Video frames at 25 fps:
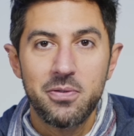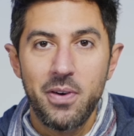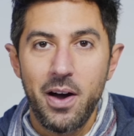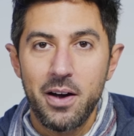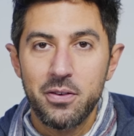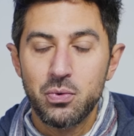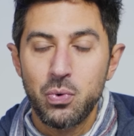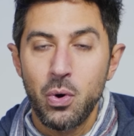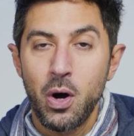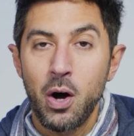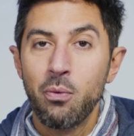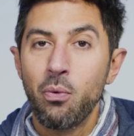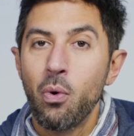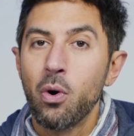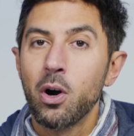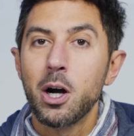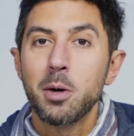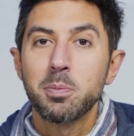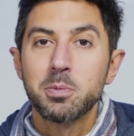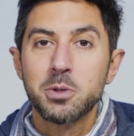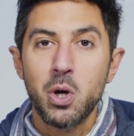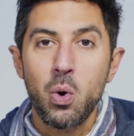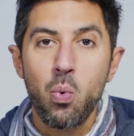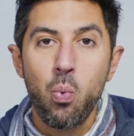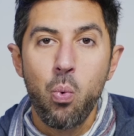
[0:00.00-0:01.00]
512, or
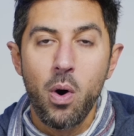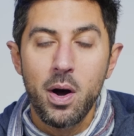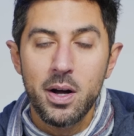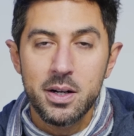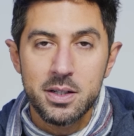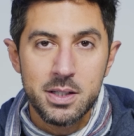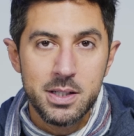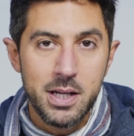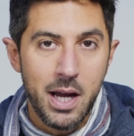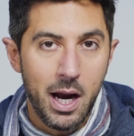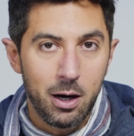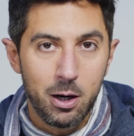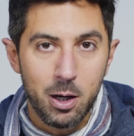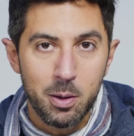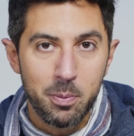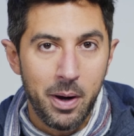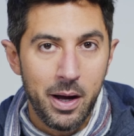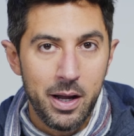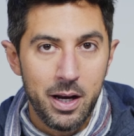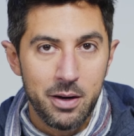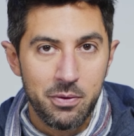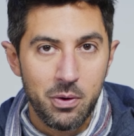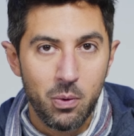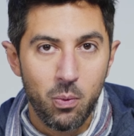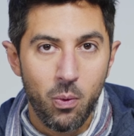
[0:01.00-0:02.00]
up to one
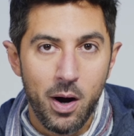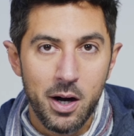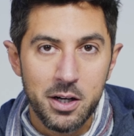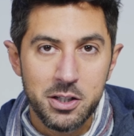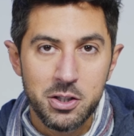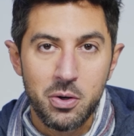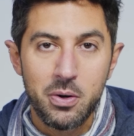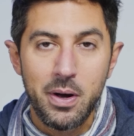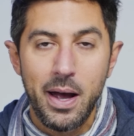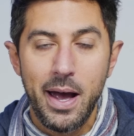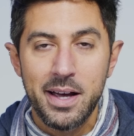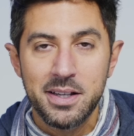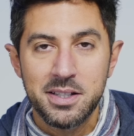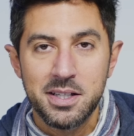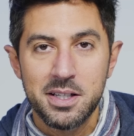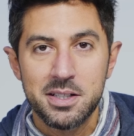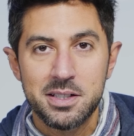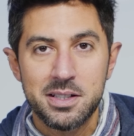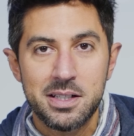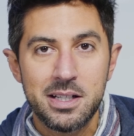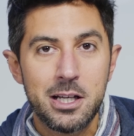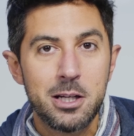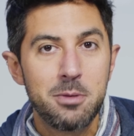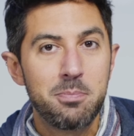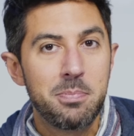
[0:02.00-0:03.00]
terabyte if you want to,
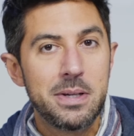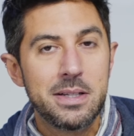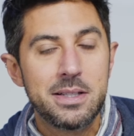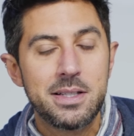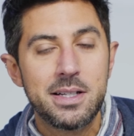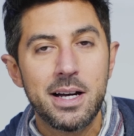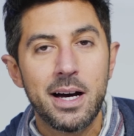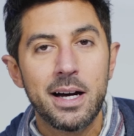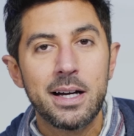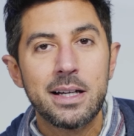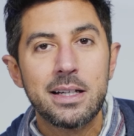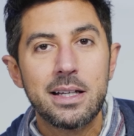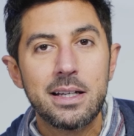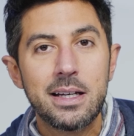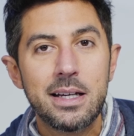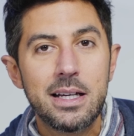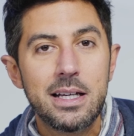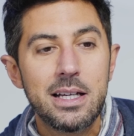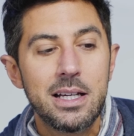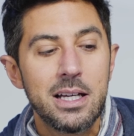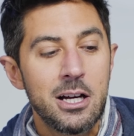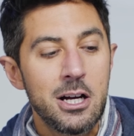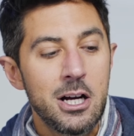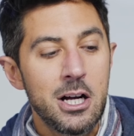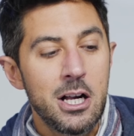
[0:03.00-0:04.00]
SSD,
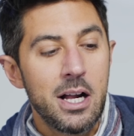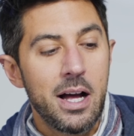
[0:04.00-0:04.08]
PCIe.